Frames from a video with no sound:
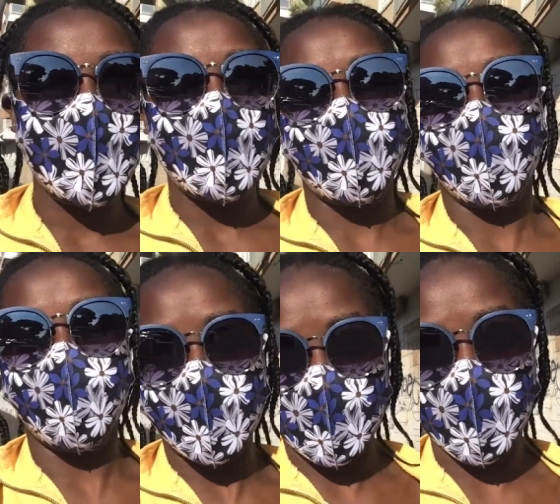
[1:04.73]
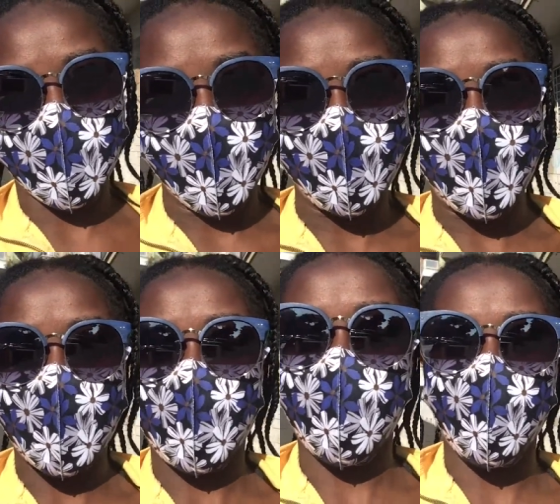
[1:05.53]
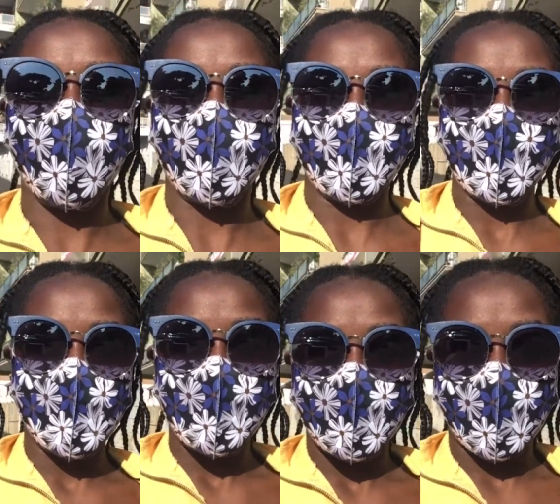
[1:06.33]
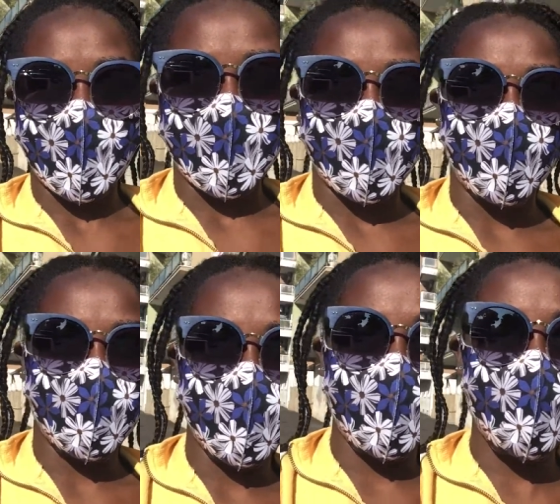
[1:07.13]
I don't even need to wear my coat like I usually